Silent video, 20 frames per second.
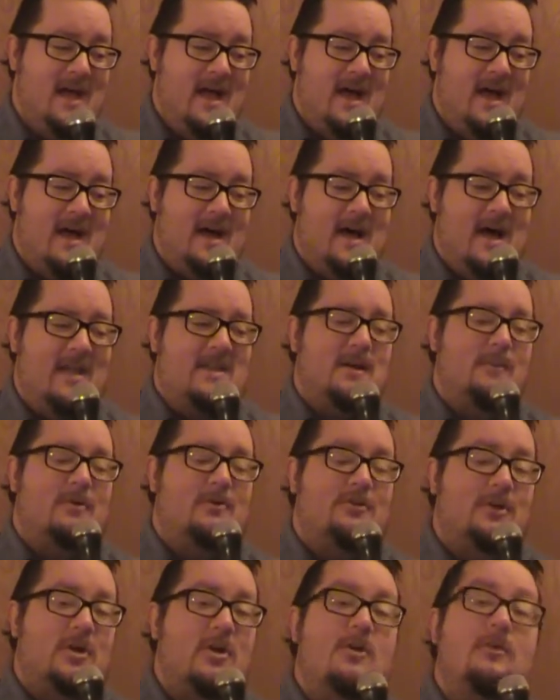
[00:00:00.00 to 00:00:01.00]
Uh, at number
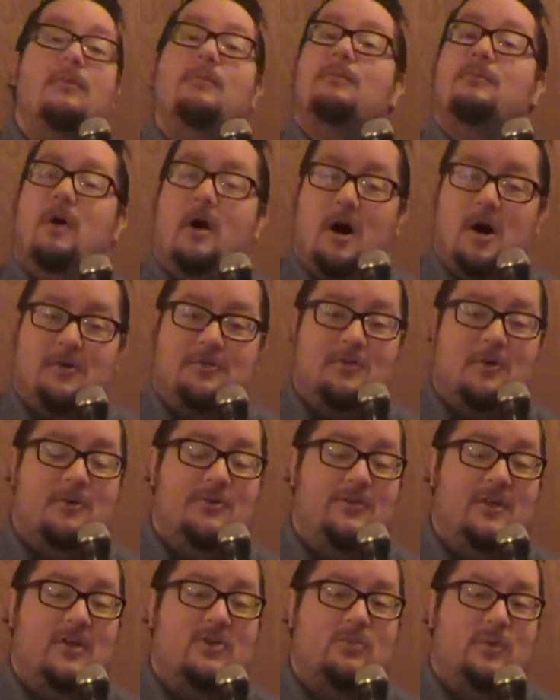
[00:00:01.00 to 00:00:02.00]
two, also
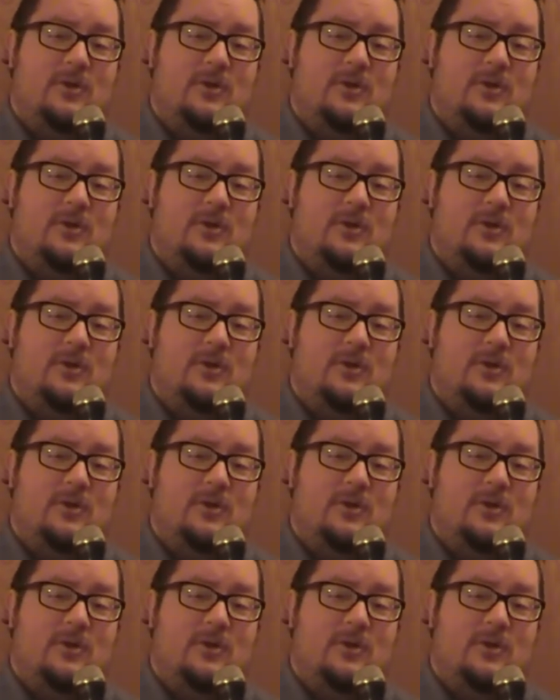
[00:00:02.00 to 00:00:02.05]
six